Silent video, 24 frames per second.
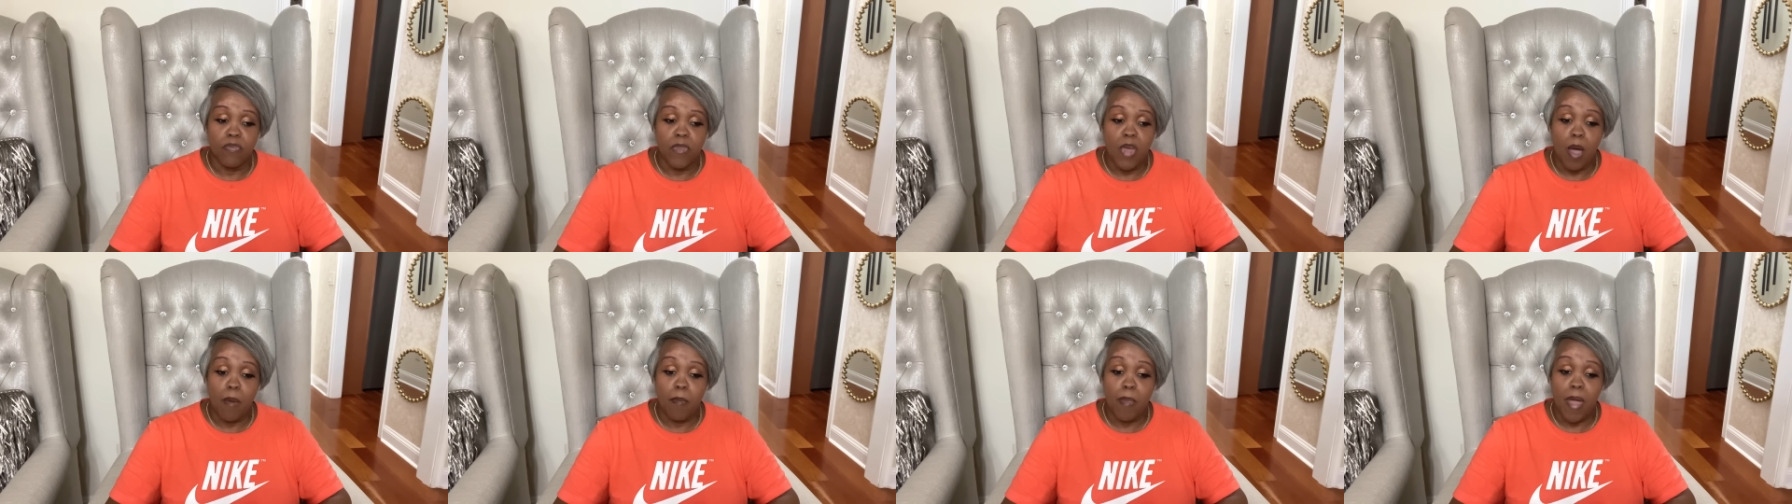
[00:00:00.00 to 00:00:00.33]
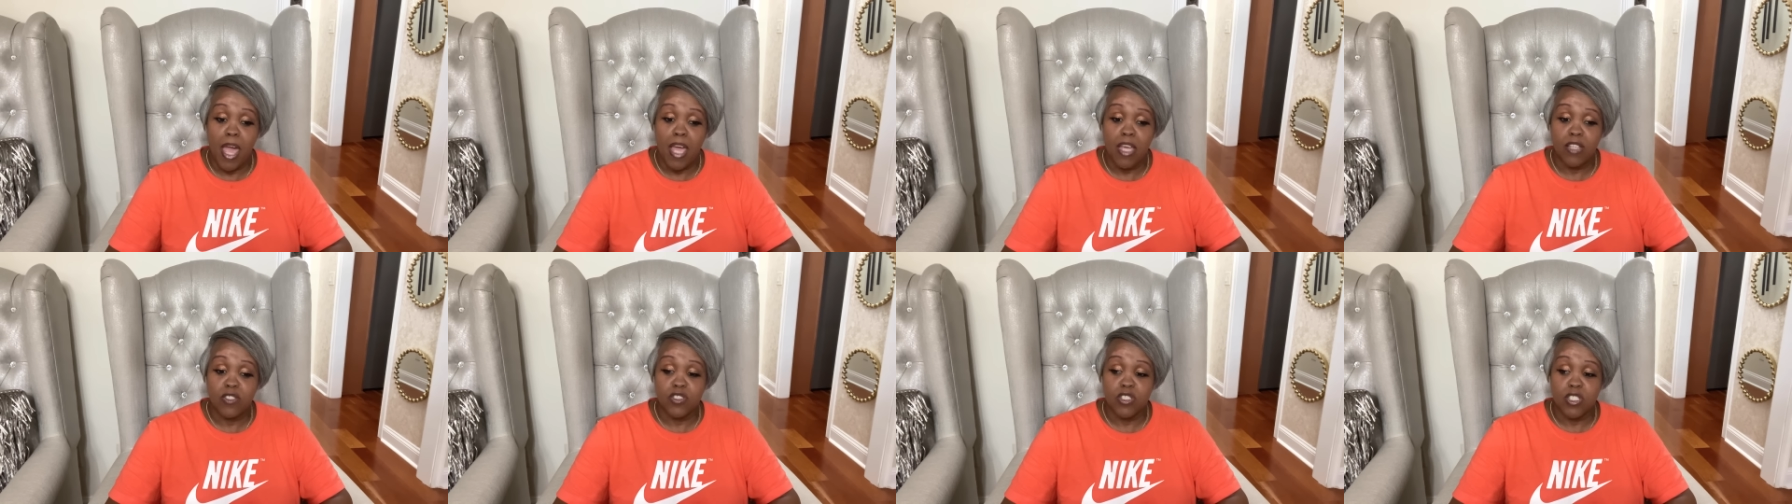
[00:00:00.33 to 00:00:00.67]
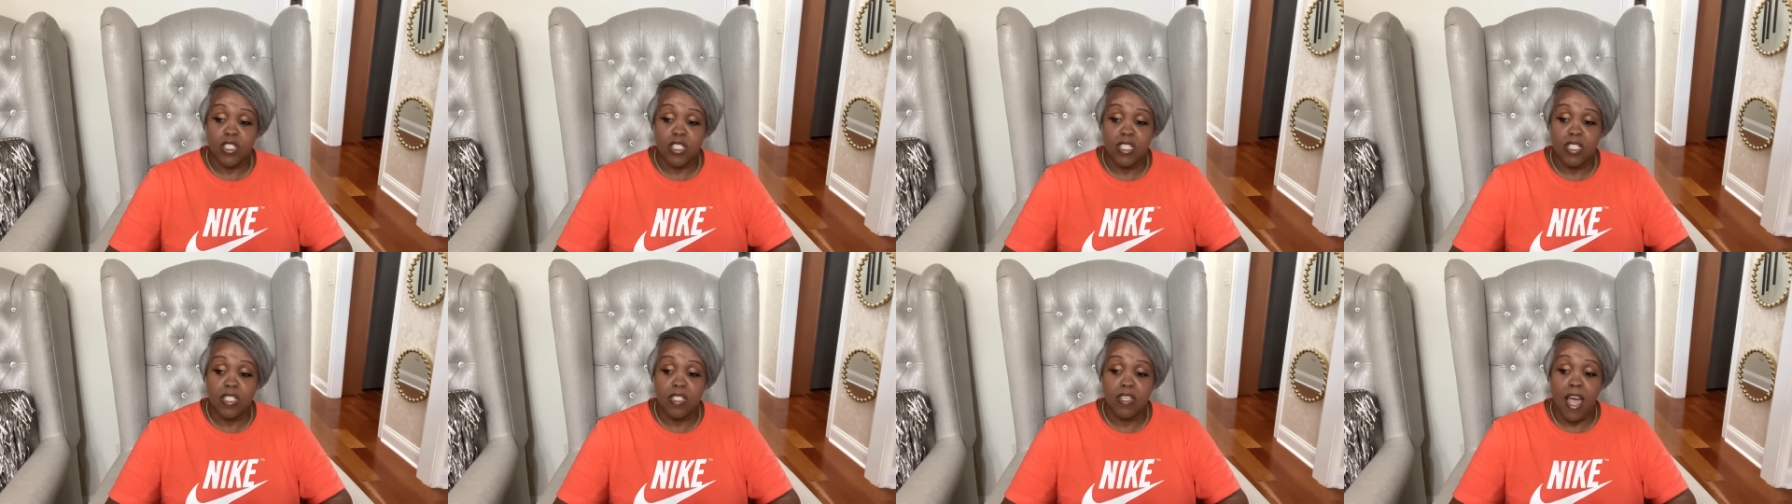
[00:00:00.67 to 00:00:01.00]
I'm
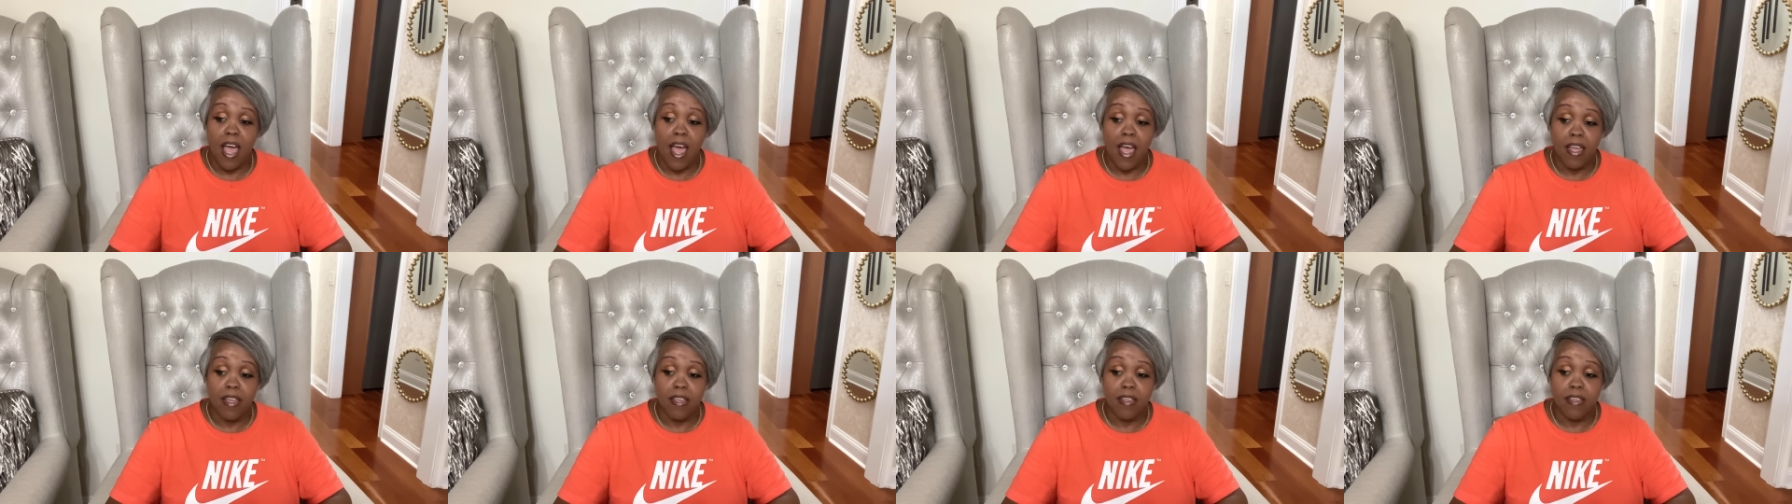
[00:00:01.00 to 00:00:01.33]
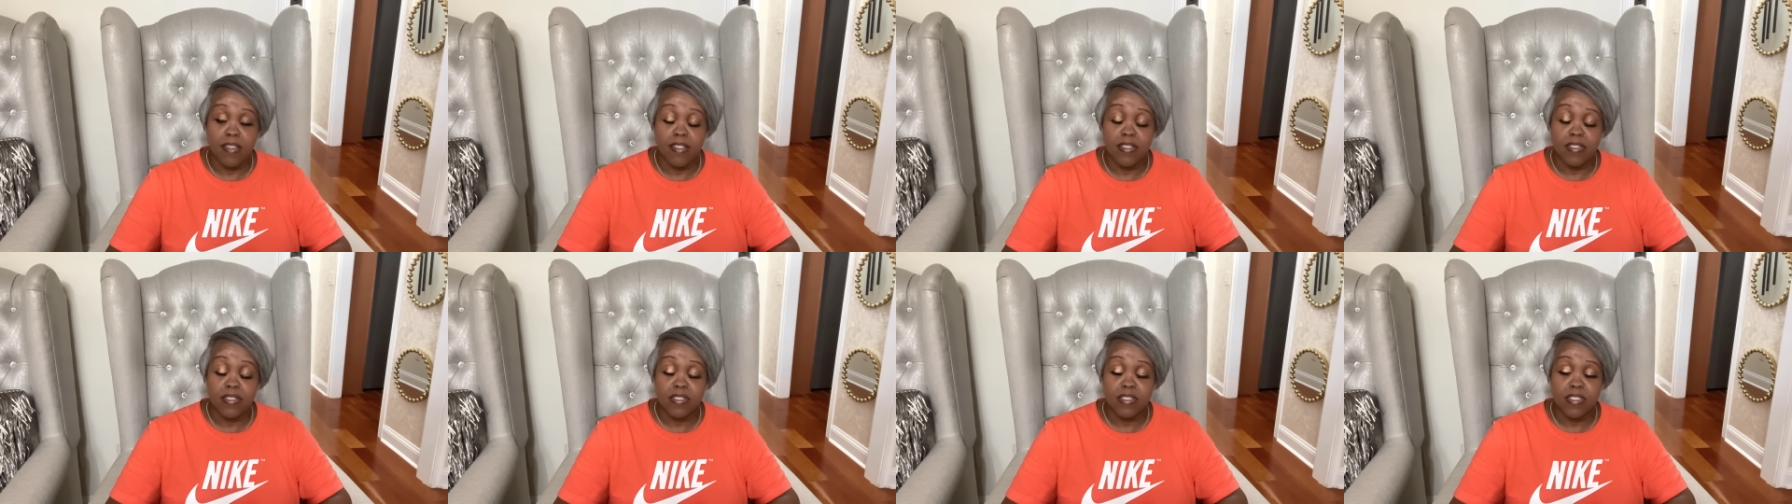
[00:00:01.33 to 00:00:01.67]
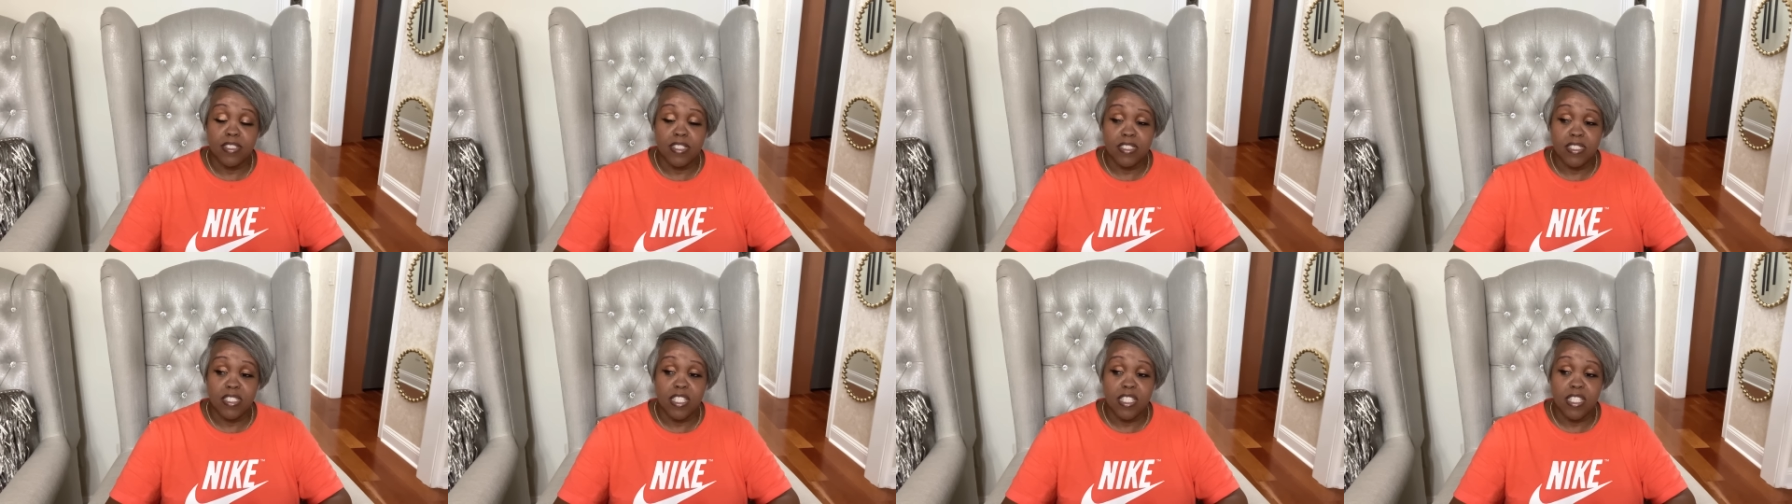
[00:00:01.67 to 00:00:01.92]
actually, I, it's, it's